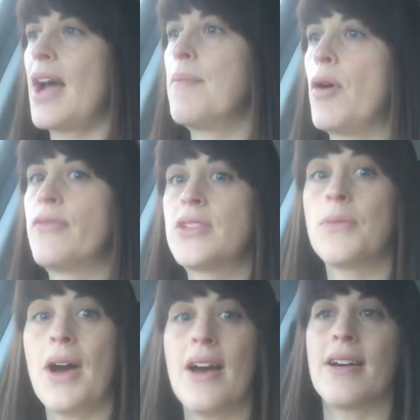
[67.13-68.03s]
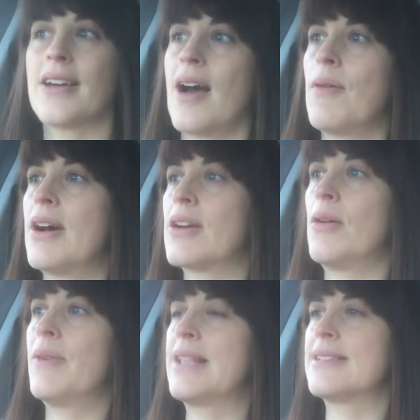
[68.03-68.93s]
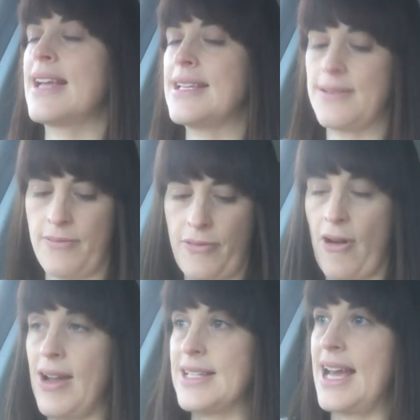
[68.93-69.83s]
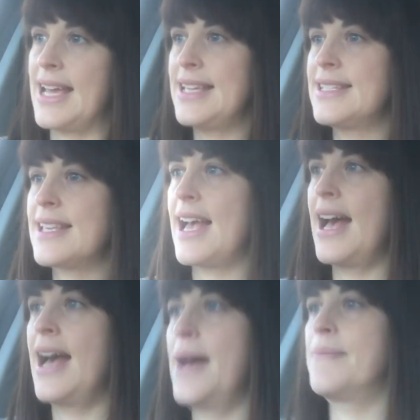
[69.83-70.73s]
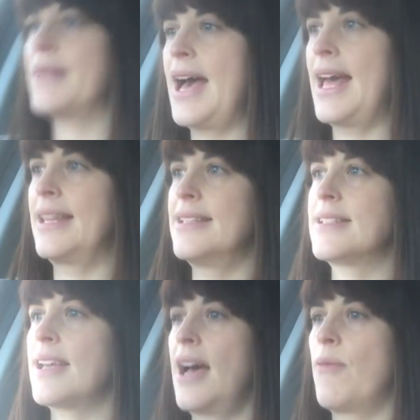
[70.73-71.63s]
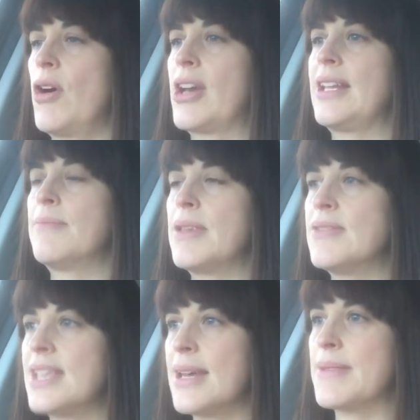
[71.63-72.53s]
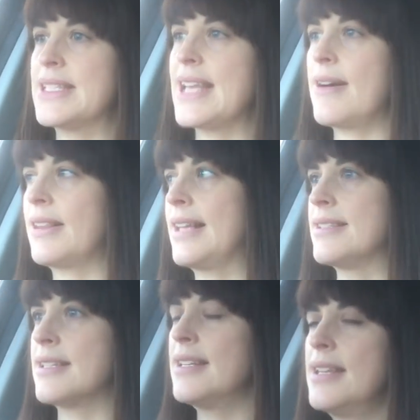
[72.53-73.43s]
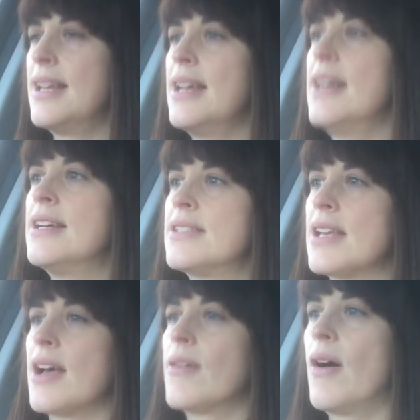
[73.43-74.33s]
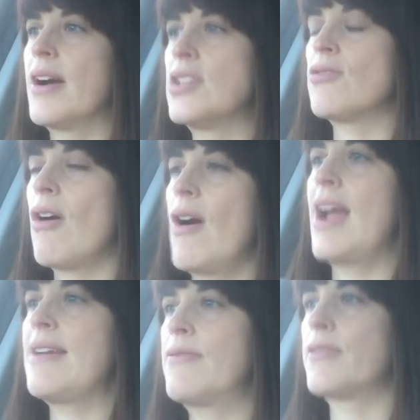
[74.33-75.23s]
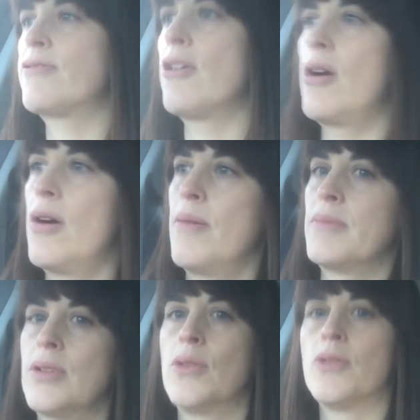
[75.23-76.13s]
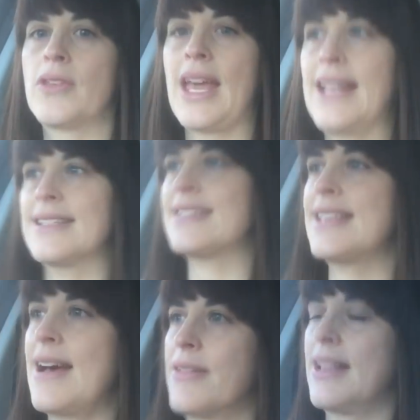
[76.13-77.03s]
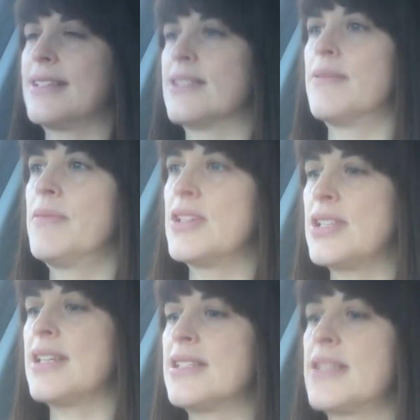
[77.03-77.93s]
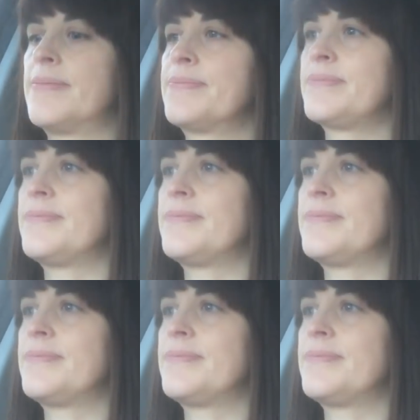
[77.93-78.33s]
I'm off to work. I work on Wednesdays and Fridays, and I work in a museum in South London. So I drive from North Kent to South London, which is